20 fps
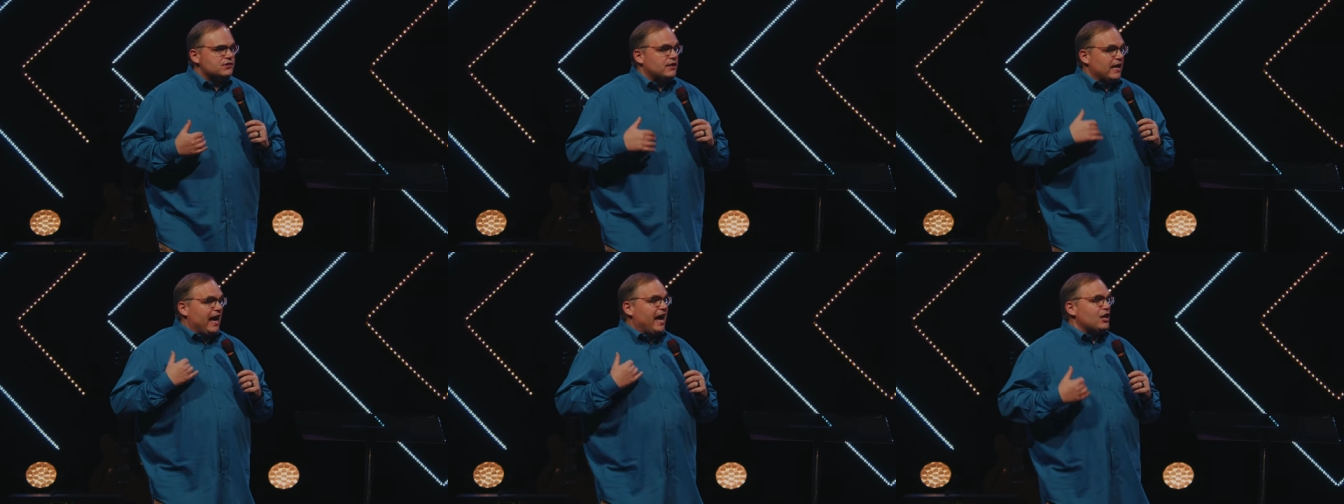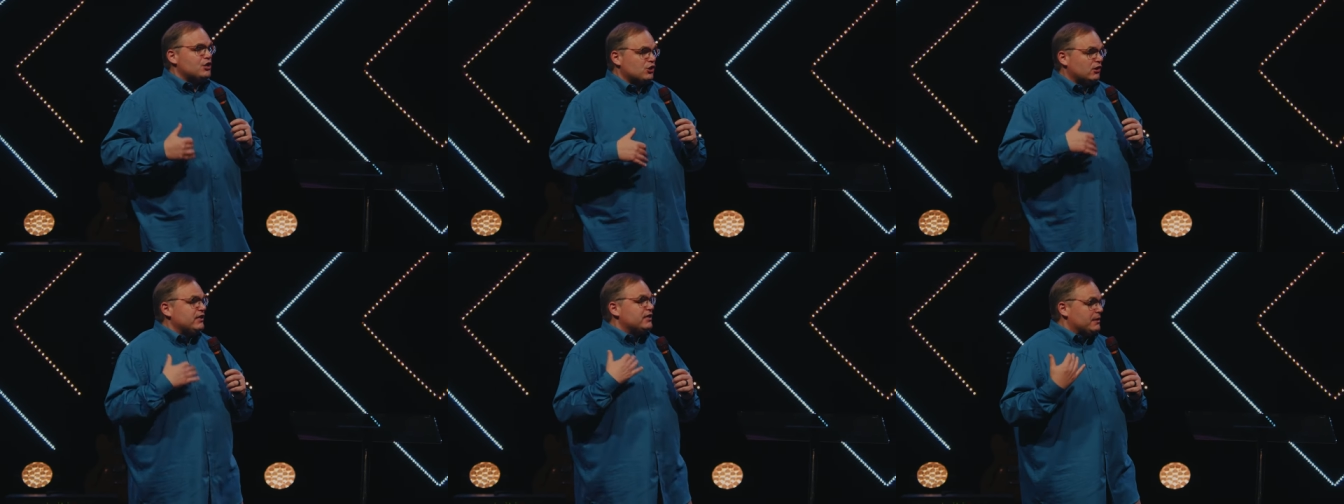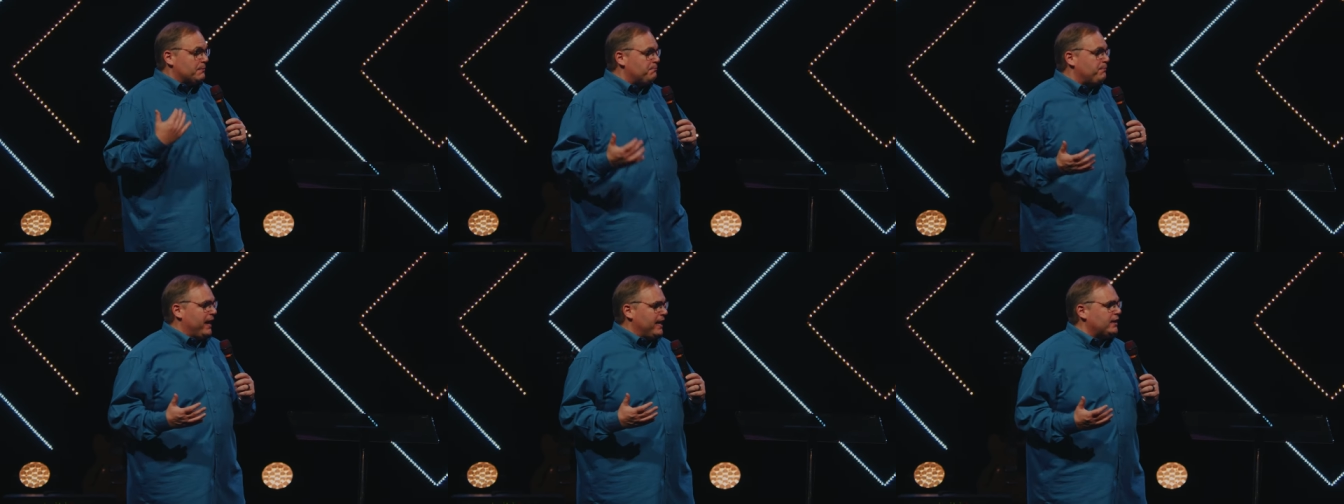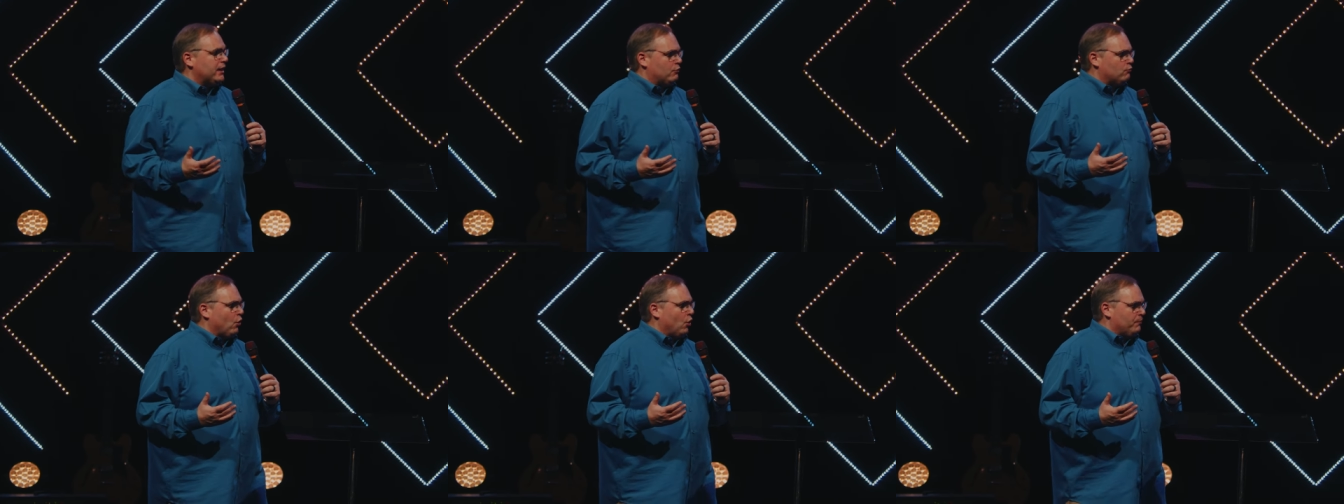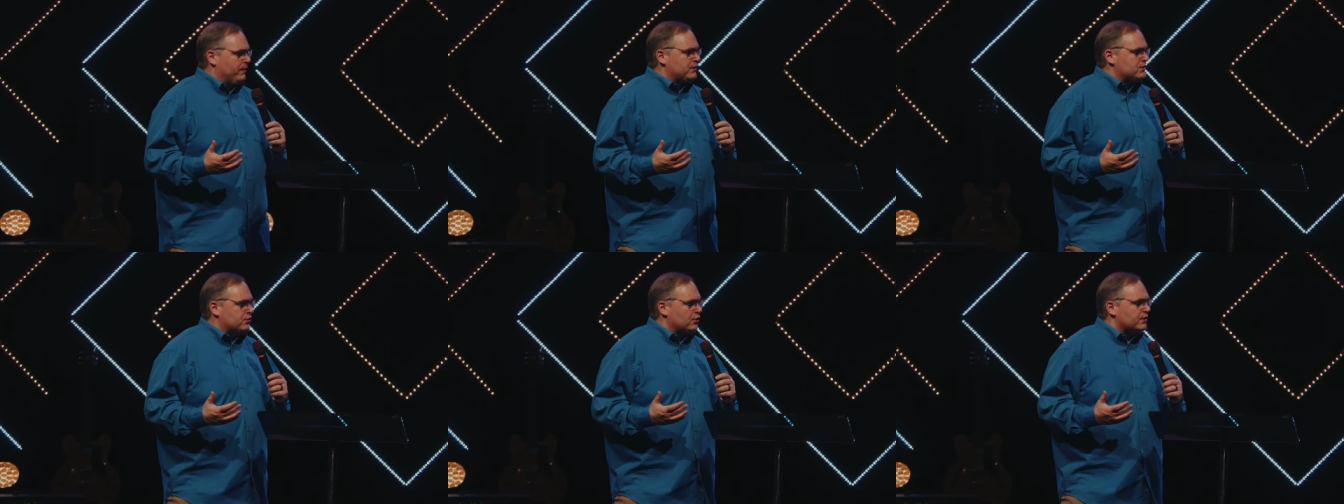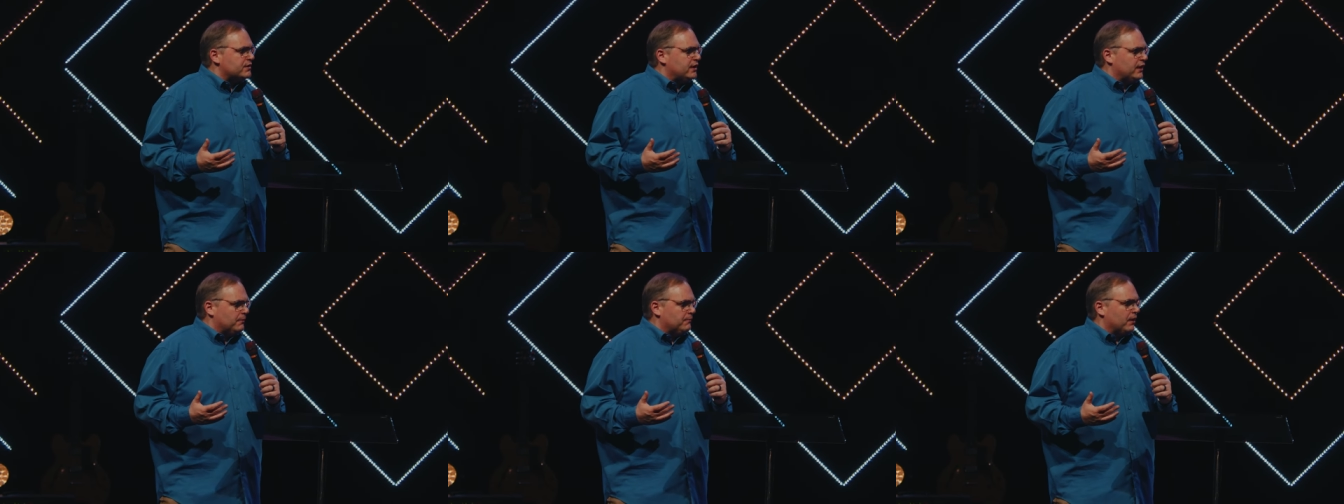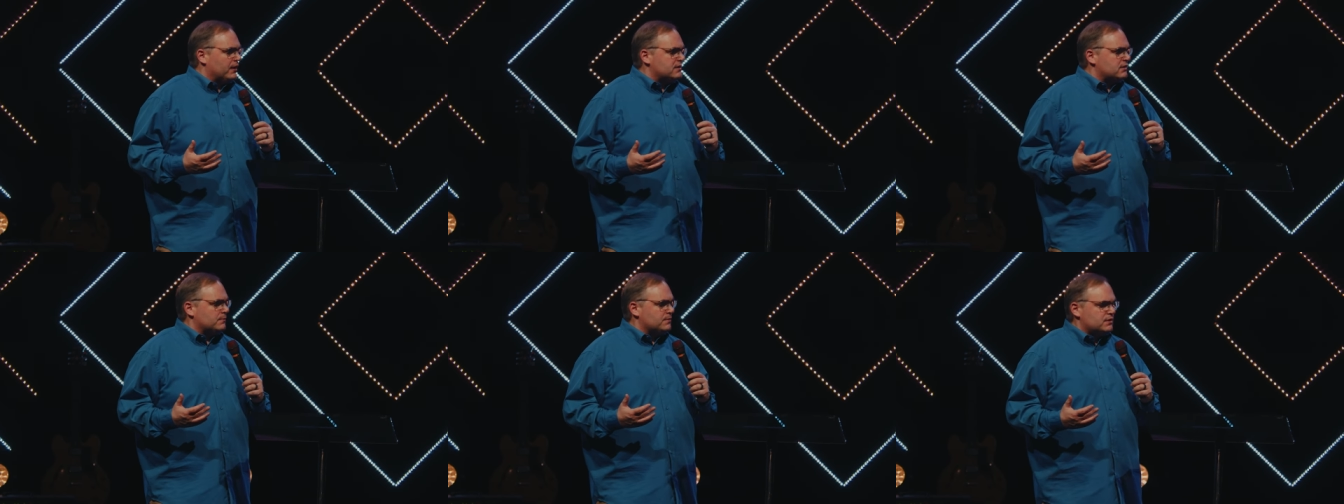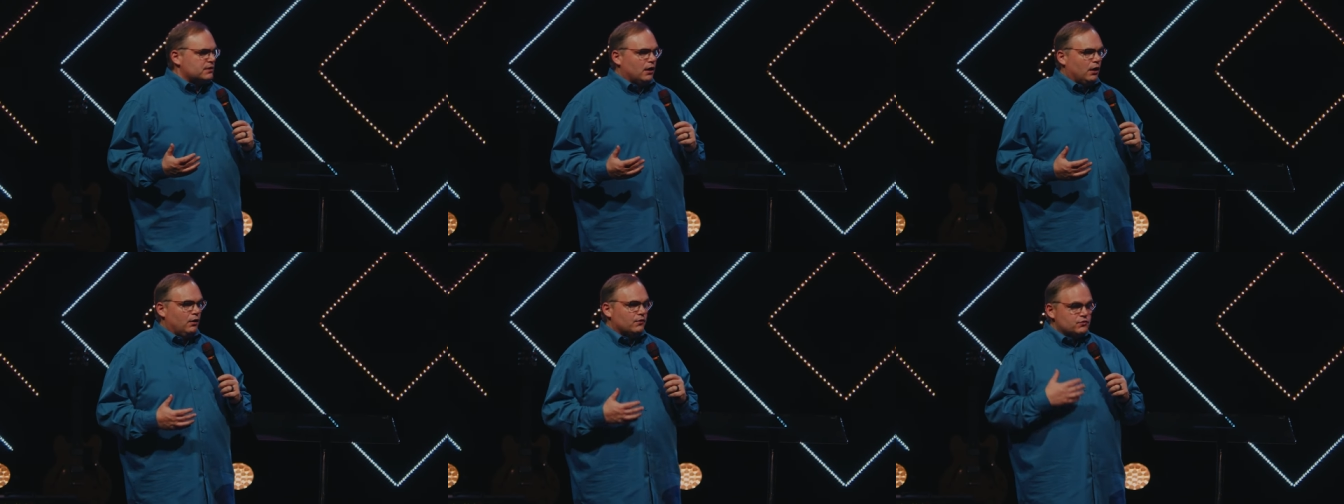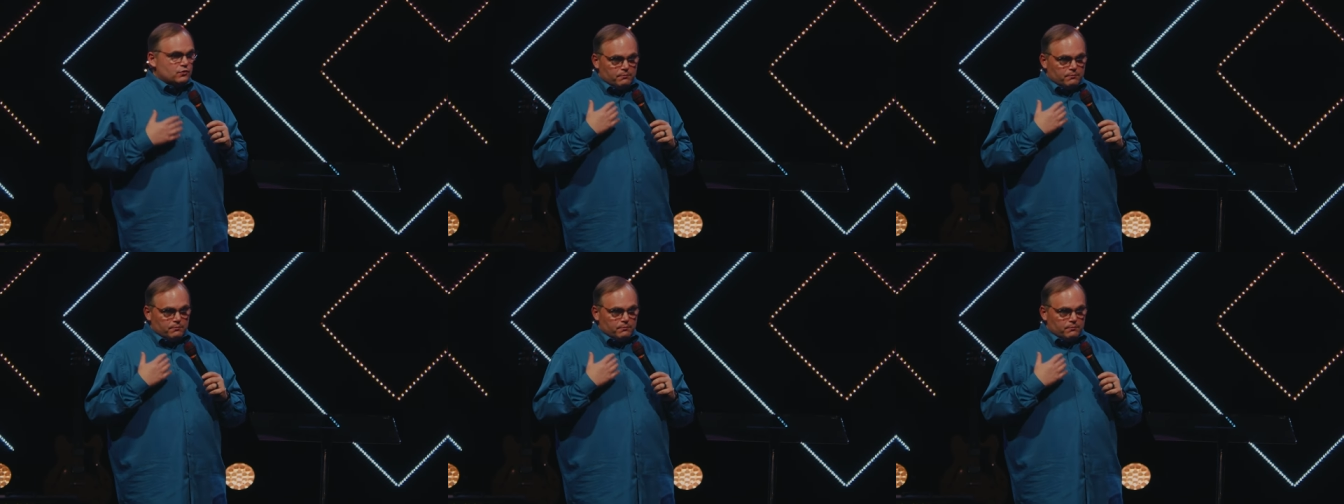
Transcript: they actually debated Romans 13 amongst themselves.